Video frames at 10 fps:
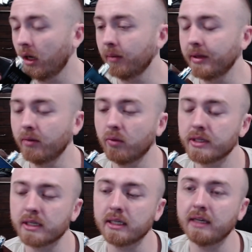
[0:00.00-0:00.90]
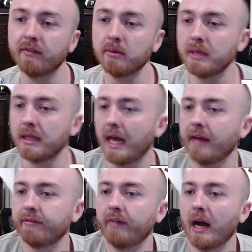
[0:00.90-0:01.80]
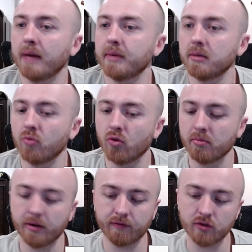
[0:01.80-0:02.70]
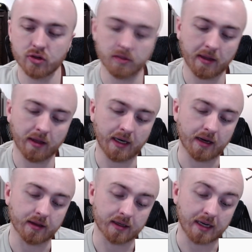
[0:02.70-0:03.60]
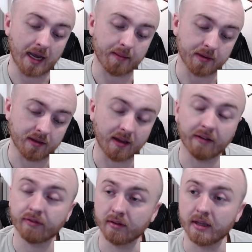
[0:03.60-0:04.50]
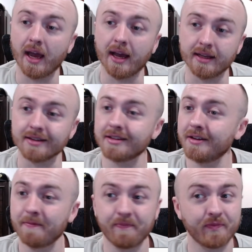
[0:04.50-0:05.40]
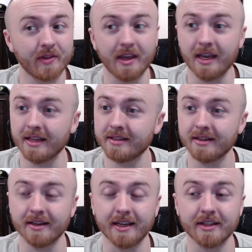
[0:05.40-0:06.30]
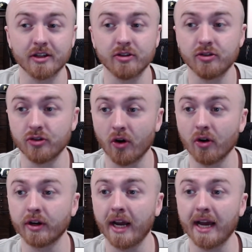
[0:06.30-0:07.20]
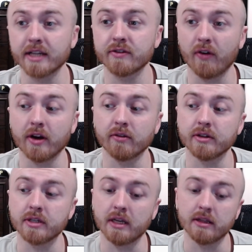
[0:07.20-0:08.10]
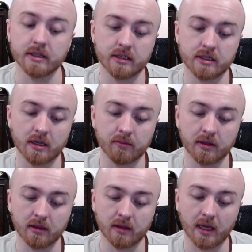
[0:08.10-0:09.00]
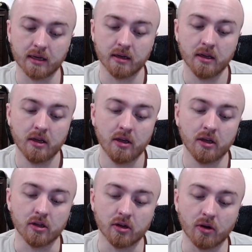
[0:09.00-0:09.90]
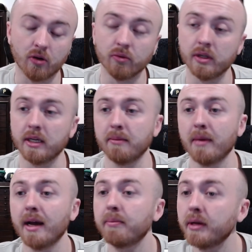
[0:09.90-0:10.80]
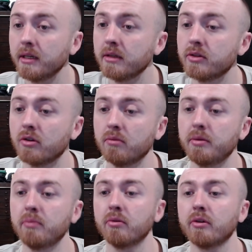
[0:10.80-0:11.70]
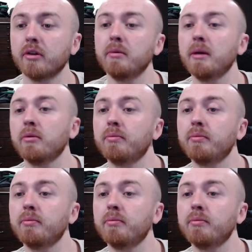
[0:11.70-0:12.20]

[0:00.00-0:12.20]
It wasn't giving me that vibe anymore, but if you smell it out of the cap, it definitely has. It's a dark ass fragrance, and this is something that only in my opinion certain people are going to be able to